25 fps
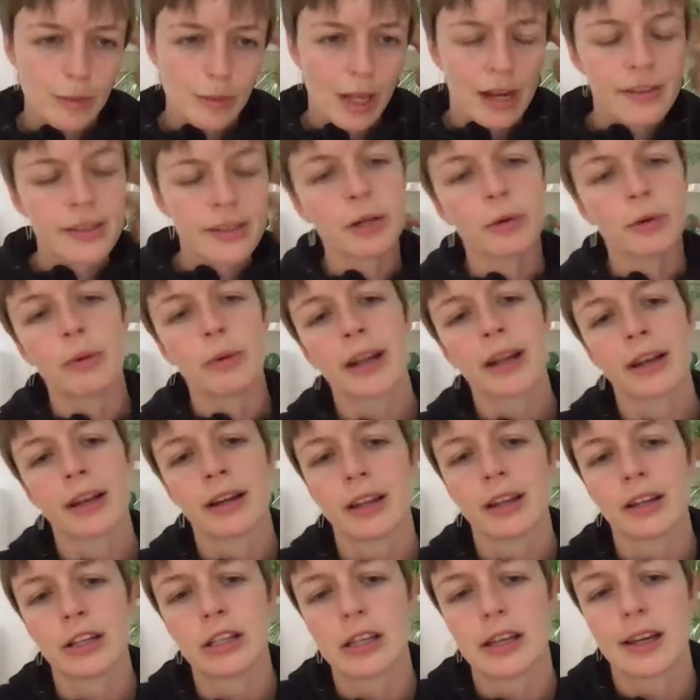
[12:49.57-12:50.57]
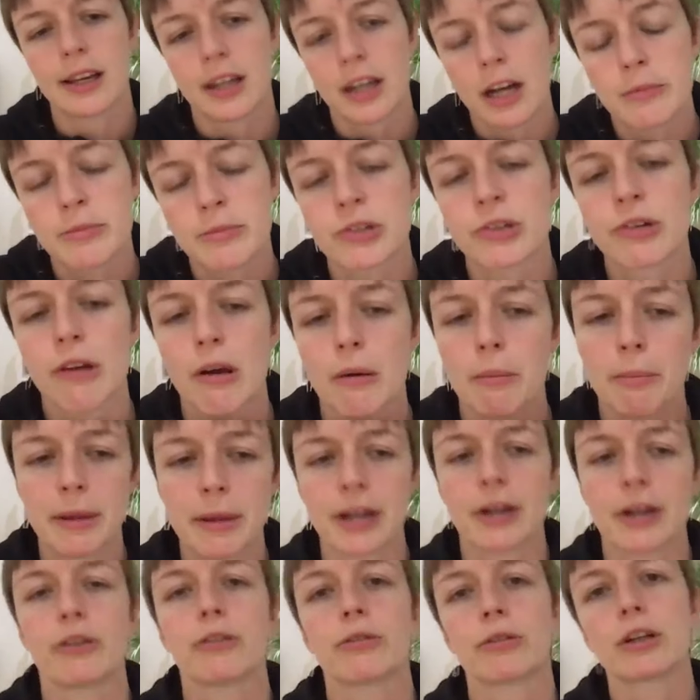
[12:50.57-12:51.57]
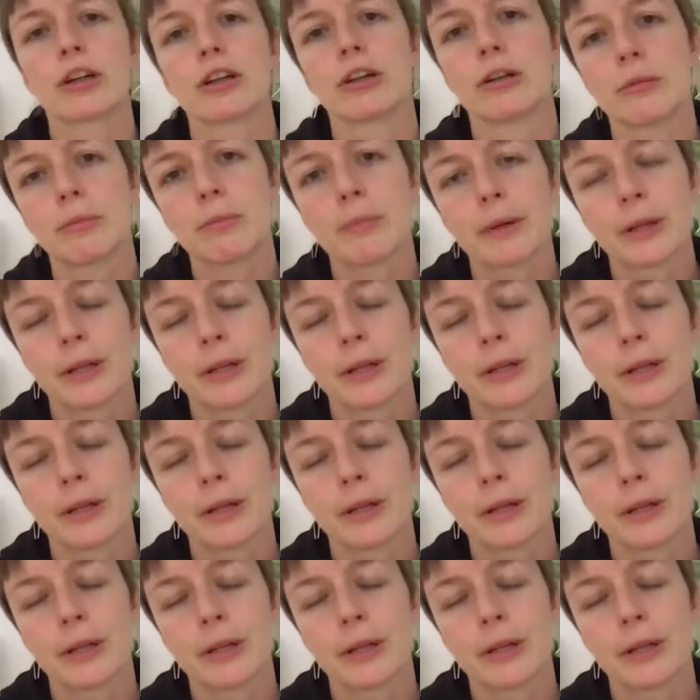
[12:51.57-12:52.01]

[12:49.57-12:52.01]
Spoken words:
I think when it comes to a big group,